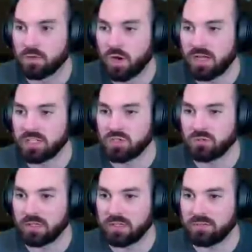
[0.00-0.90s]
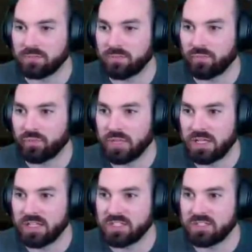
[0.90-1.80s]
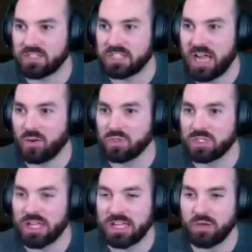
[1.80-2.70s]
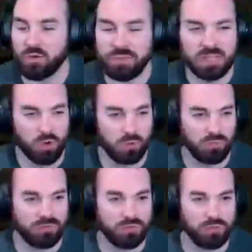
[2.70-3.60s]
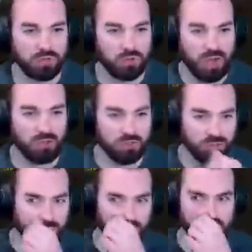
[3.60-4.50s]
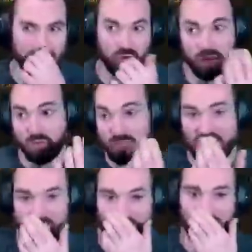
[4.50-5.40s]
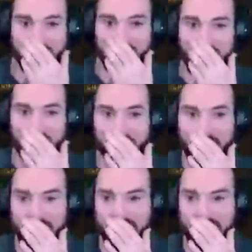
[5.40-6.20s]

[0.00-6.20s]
It's like... It sounds like it would be a normal food. Ground fruit, like ground beef. But,